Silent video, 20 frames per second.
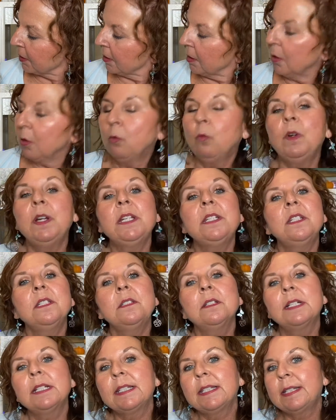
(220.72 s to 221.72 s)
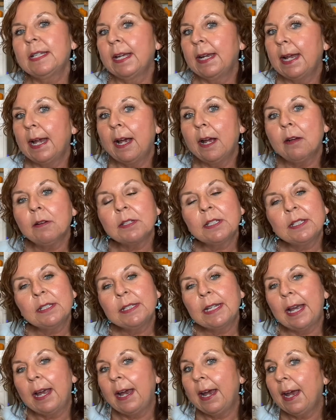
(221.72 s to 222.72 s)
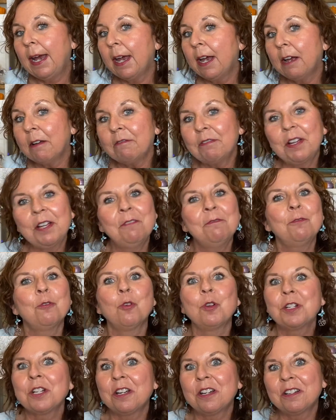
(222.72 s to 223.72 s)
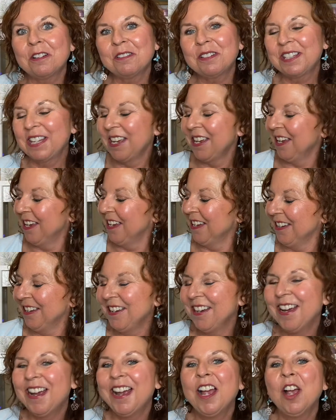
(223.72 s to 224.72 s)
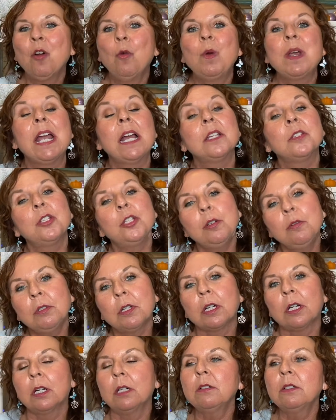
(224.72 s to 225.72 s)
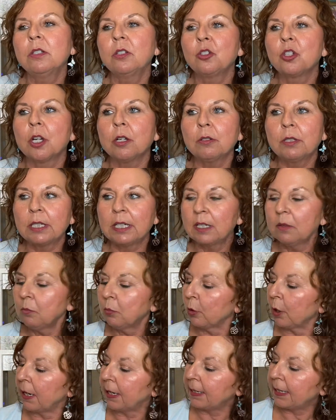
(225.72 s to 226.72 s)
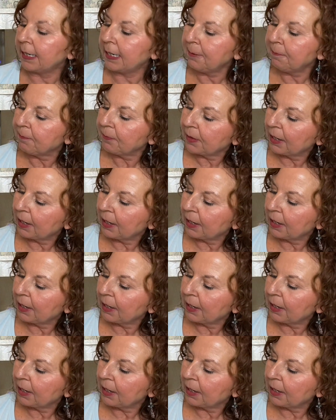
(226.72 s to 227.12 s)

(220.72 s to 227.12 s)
We did not set out to have 4 dogs. We had 2 dogs, Josie and Brady.